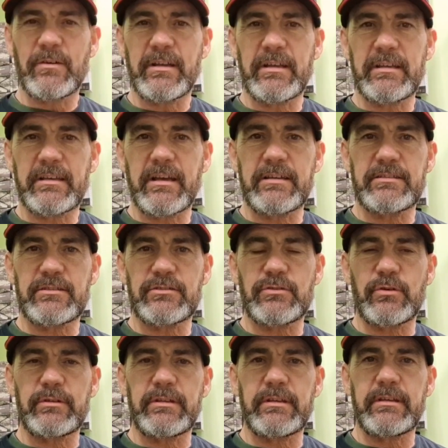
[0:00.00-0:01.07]
Alright guys, it's
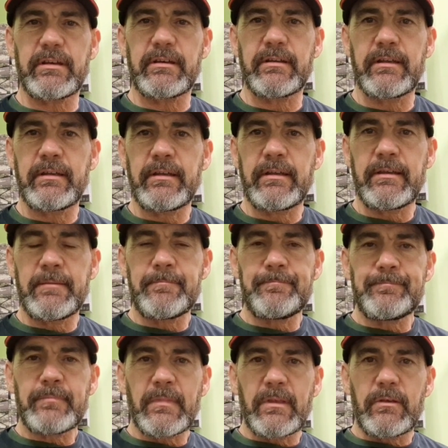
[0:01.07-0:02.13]
Toddy here.
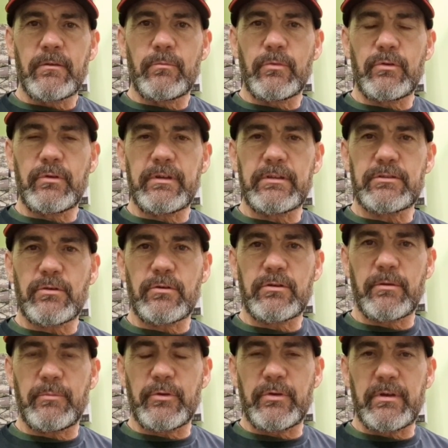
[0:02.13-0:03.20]
We're going to talk
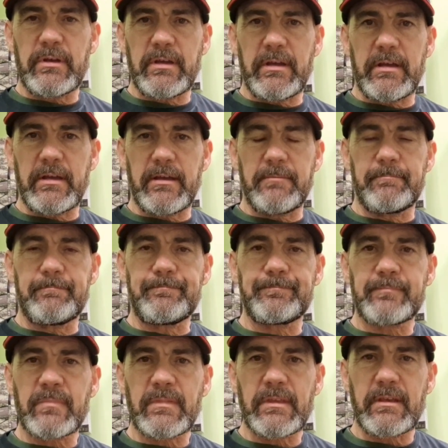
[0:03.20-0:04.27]
about,
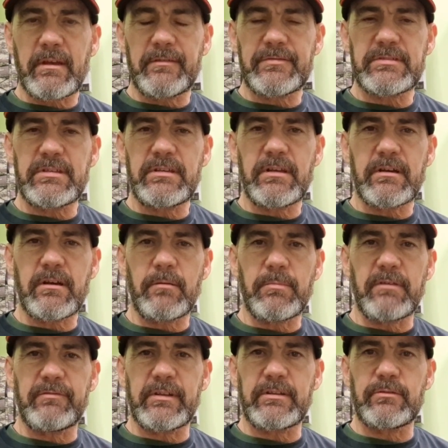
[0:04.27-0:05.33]
I've seen a couple
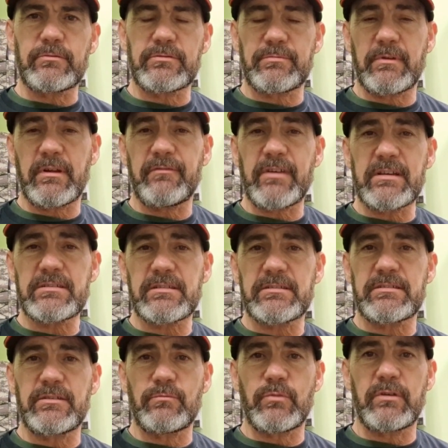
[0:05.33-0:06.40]
of videos, well I've actually
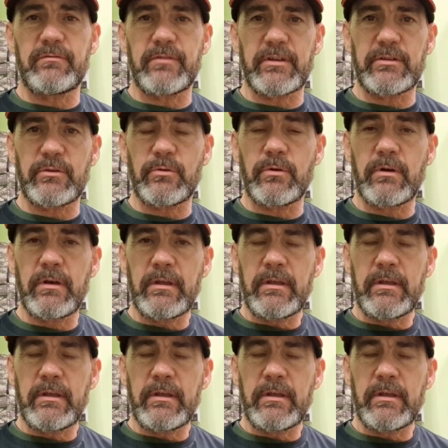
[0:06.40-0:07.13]
seen one video,